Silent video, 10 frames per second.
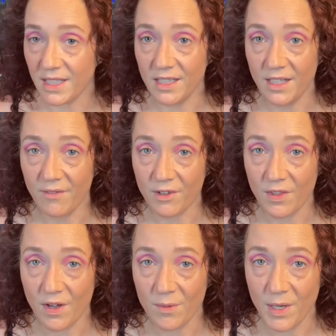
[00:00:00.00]
that you never
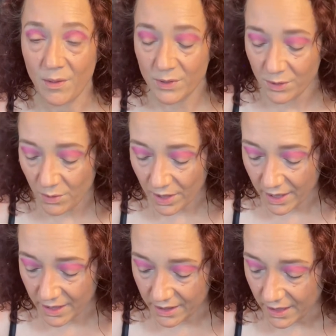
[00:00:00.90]
thought about when you were a
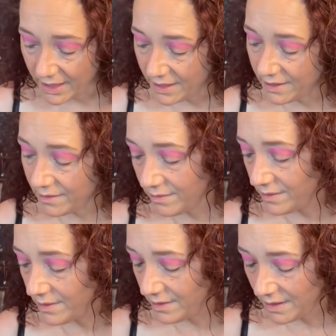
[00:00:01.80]
kid. Like,
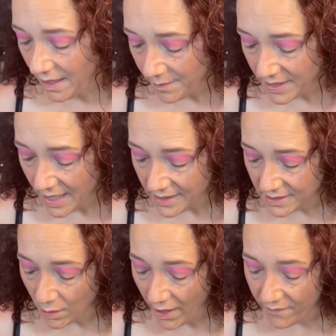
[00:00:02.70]
I mean, I
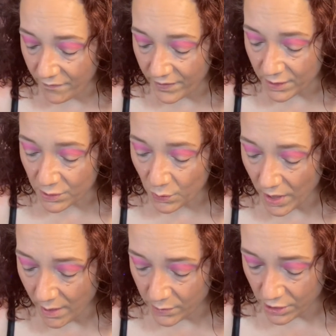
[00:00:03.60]
still had fears when
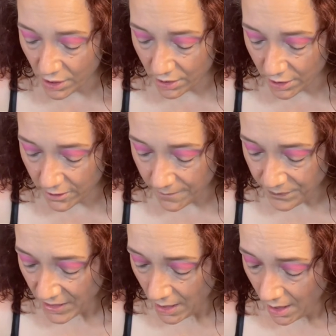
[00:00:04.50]
I was younger
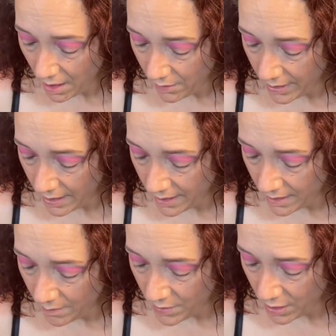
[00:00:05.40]
all right, I
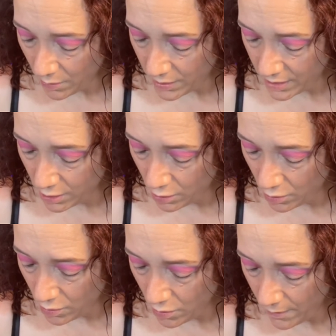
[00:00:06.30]
think I'm going to go
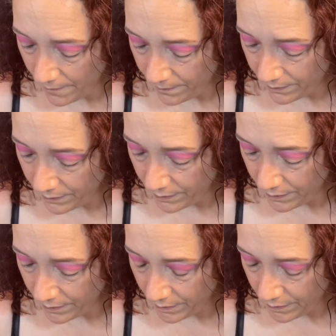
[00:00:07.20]
into
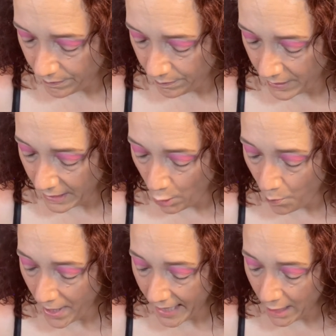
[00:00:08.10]
Pinko
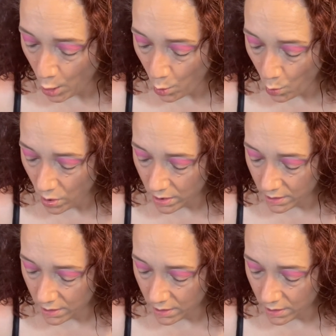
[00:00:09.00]
Panko.